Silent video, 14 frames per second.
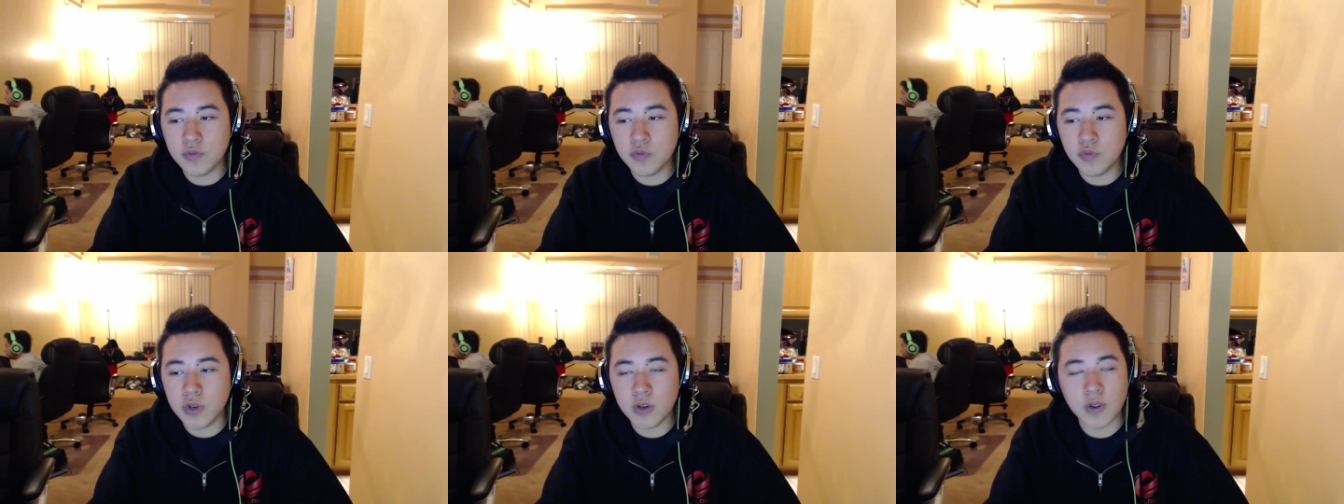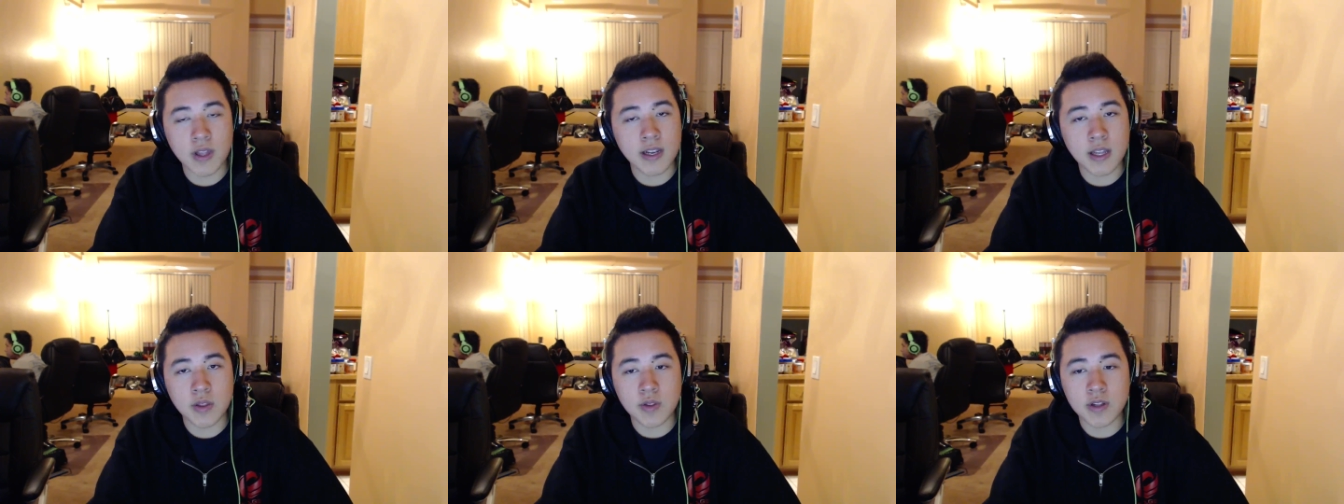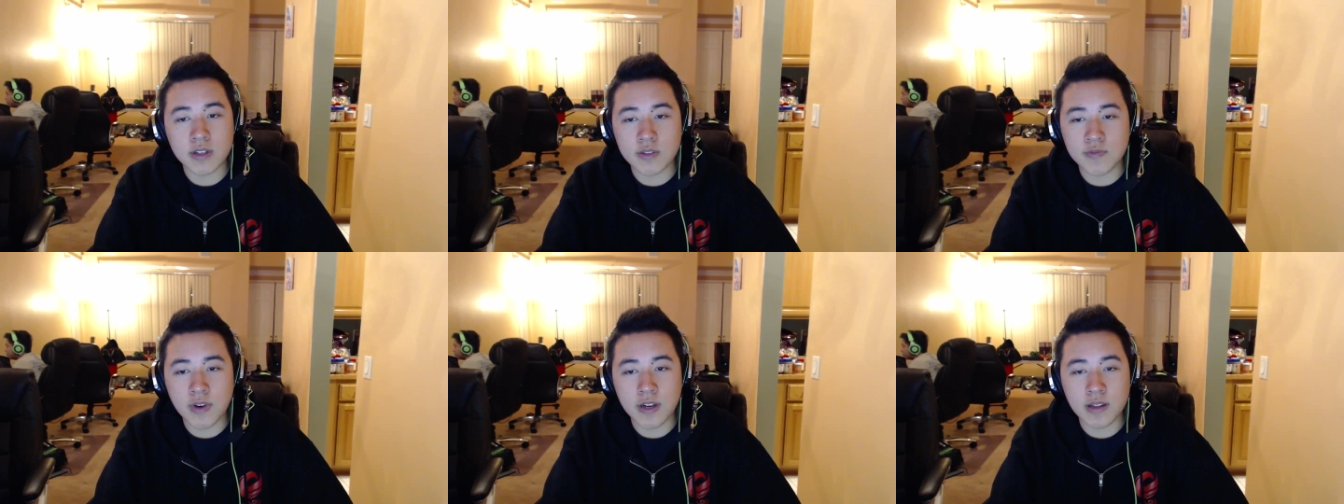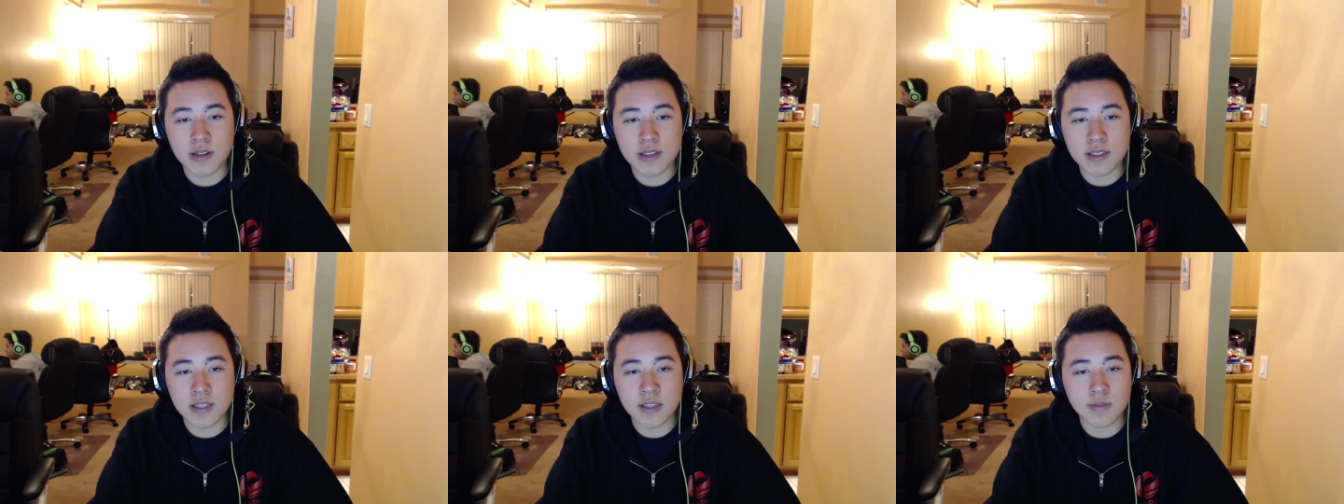we know that nothing is
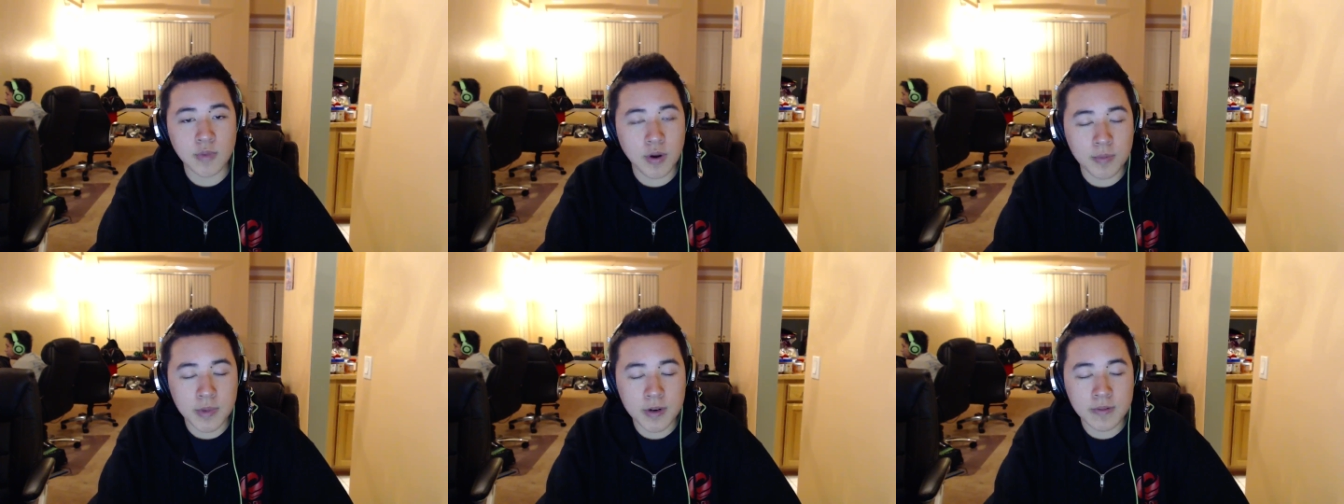finalized at the moment.